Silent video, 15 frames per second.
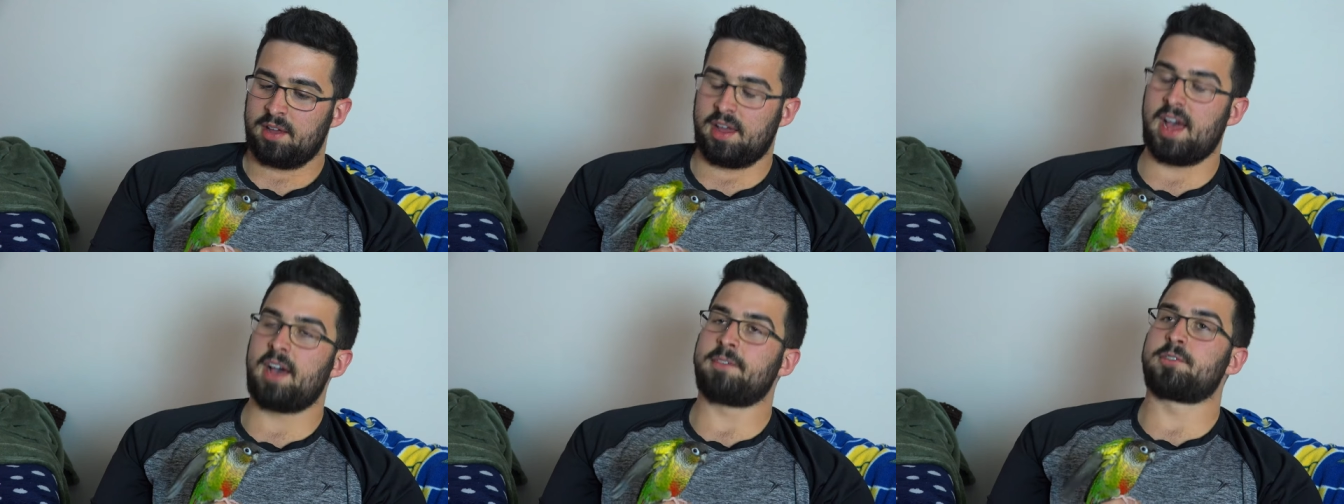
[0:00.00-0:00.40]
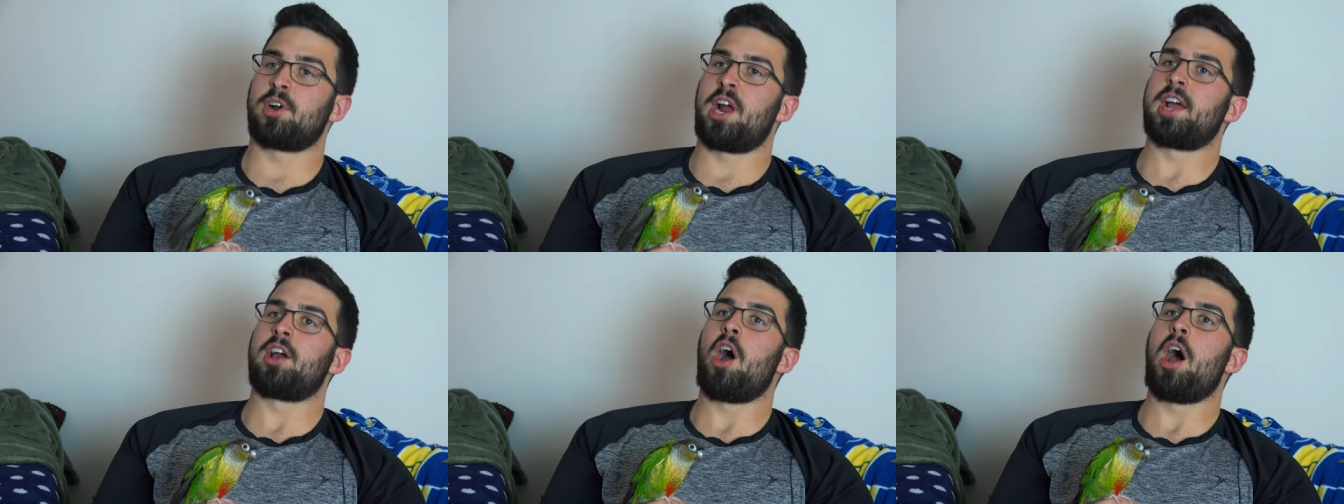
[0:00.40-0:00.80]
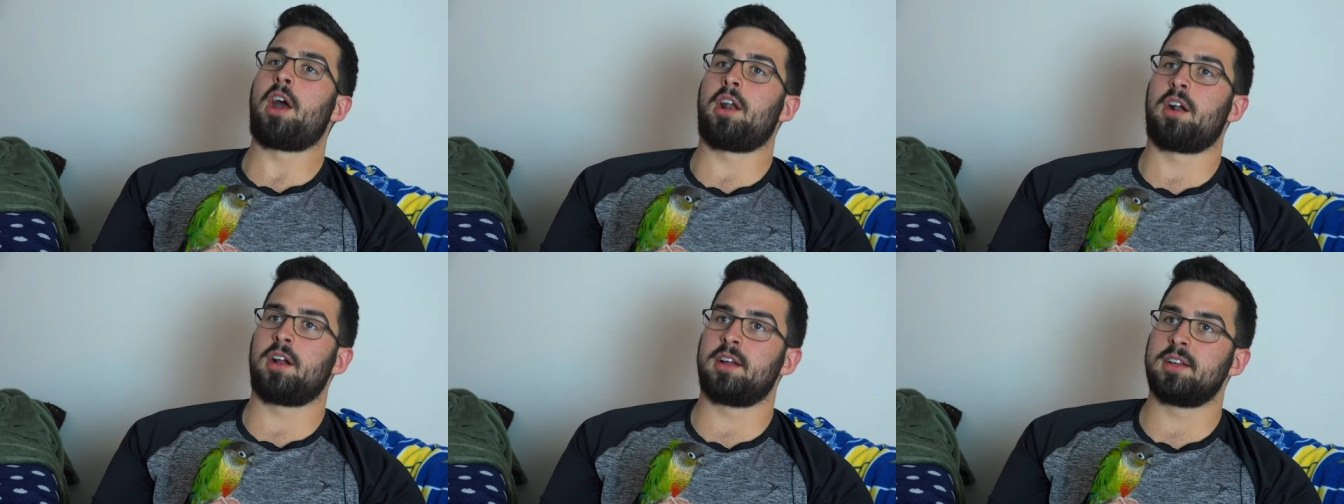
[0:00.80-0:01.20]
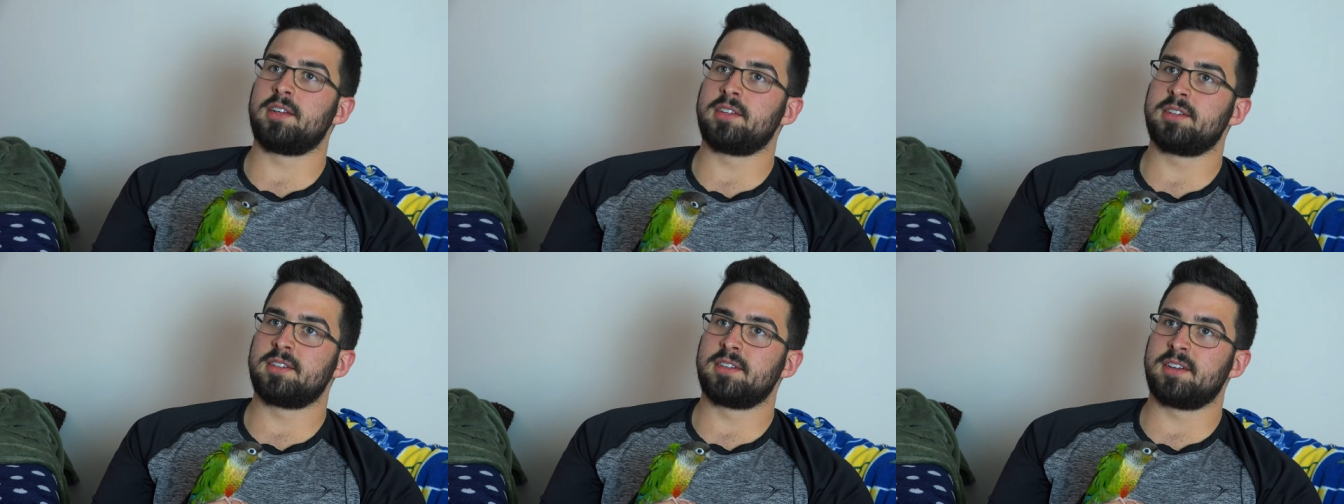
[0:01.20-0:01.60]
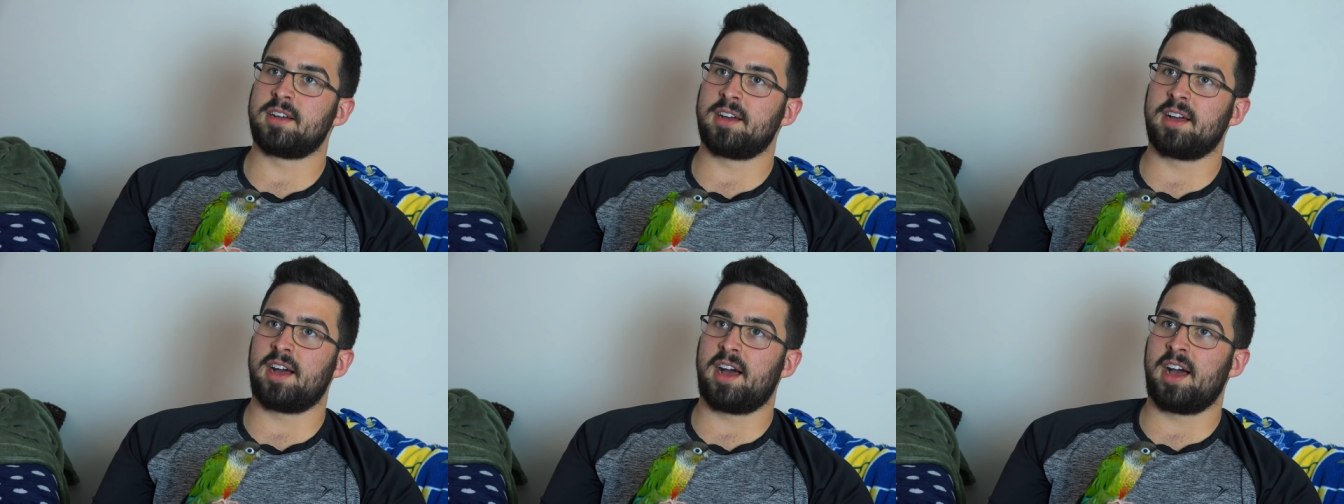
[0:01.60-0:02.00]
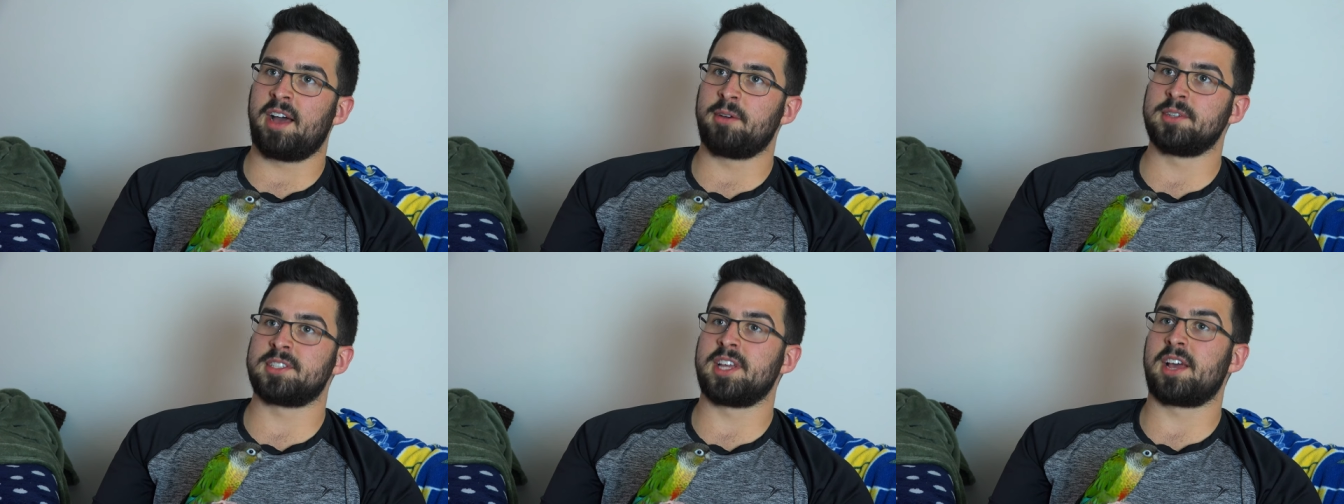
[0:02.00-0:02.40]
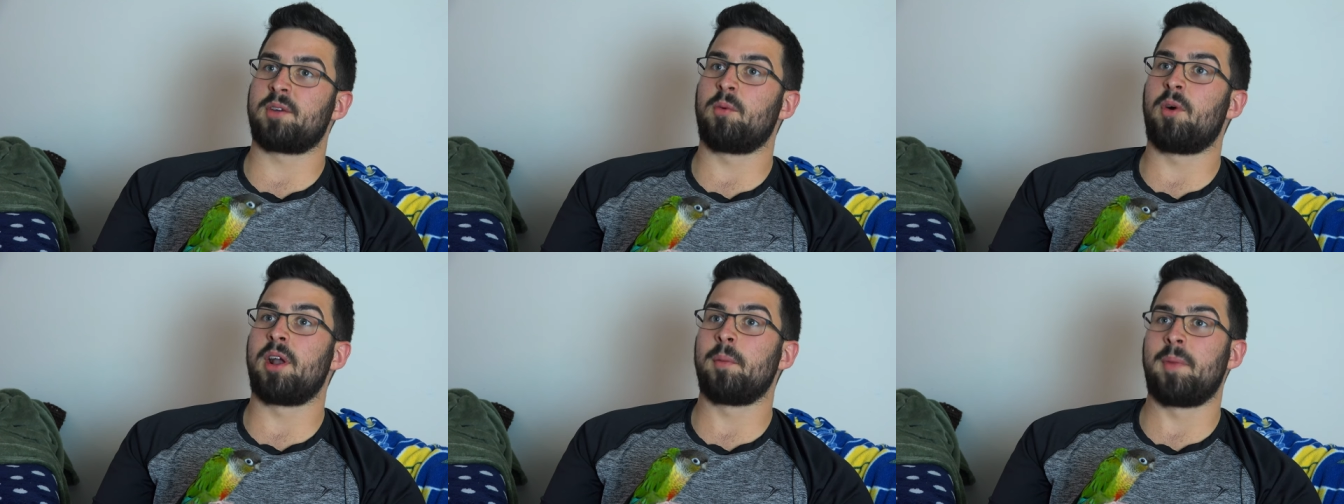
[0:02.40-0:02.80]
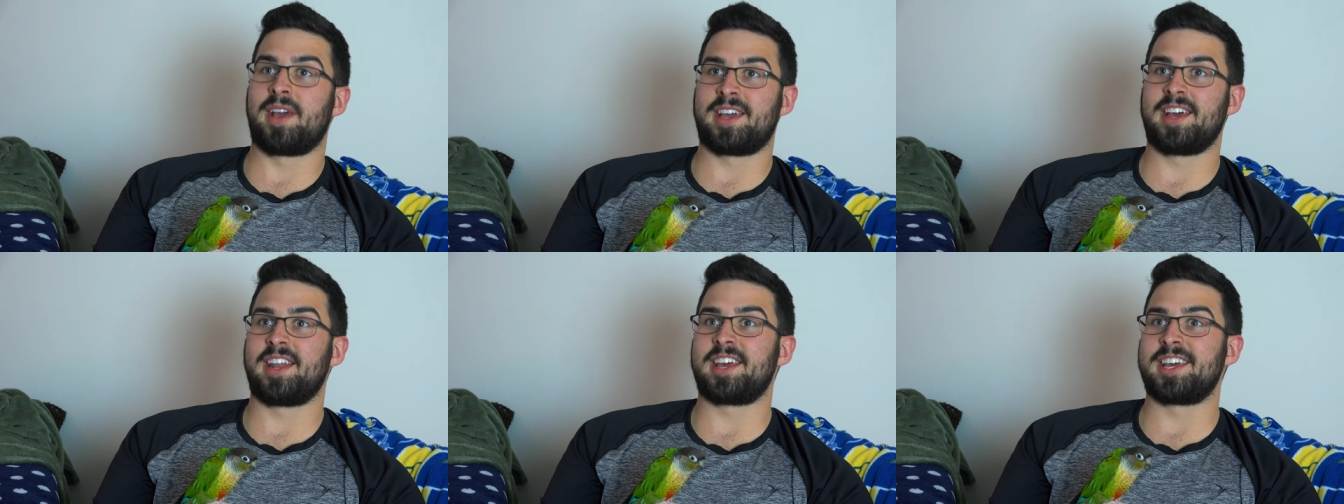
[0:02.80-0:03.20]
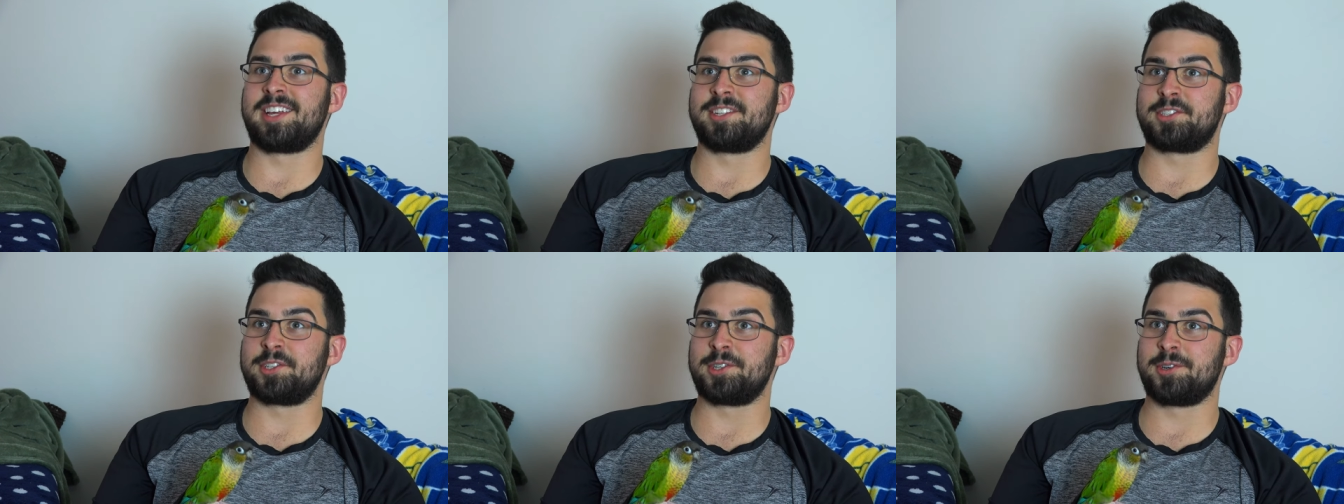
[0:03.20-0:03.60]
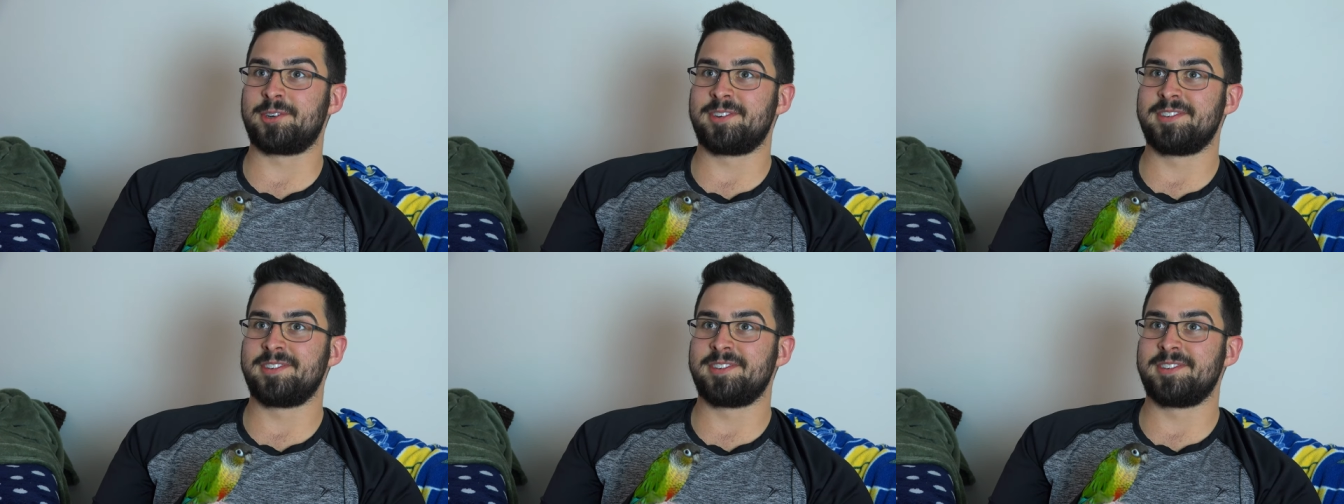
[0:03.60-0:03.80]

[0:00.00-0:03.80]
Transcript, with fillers: After I got her, I was like, what am I getting into?